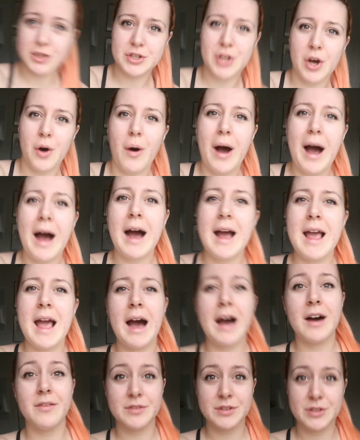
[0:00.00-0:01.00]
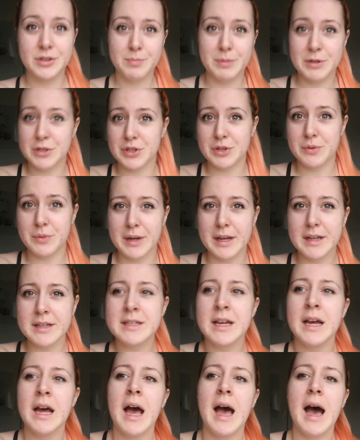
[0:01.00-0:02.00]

So I haven't been doing it,